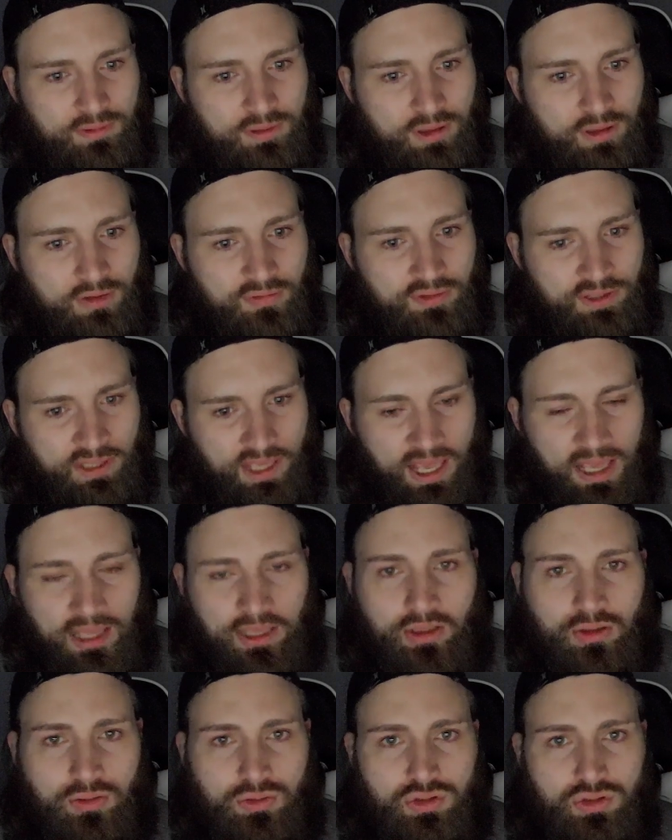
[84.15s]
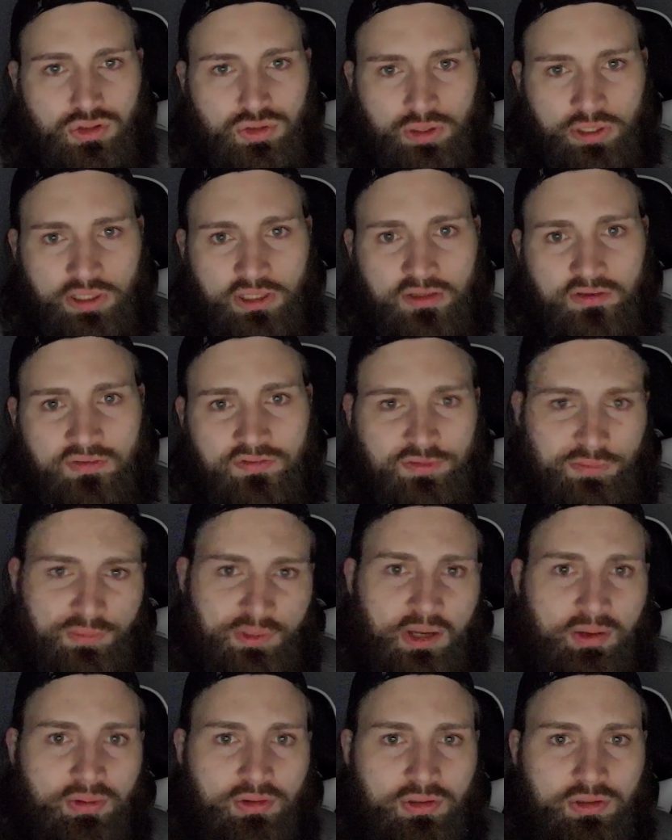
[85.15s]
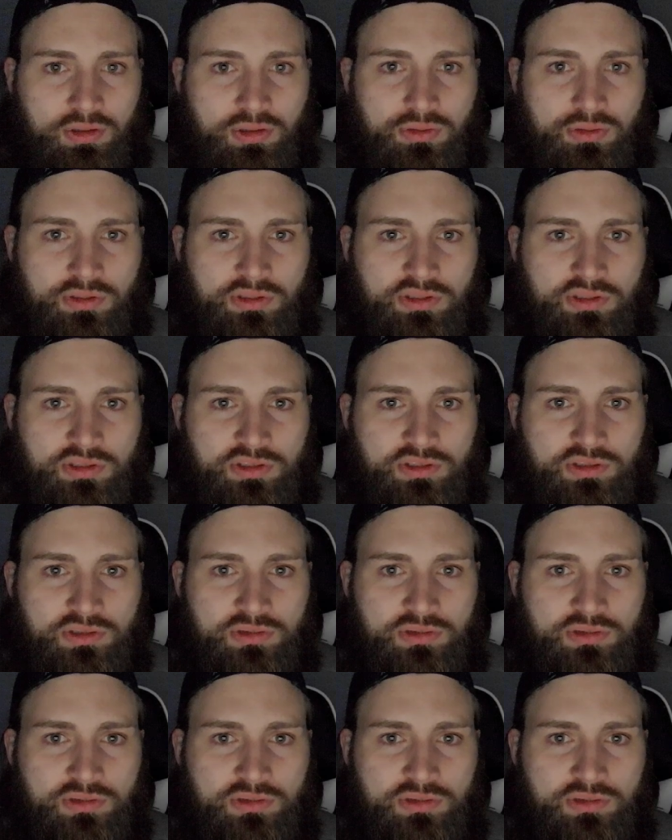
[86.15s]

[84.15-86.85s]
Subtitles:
of a KO streak from Derek Lewis.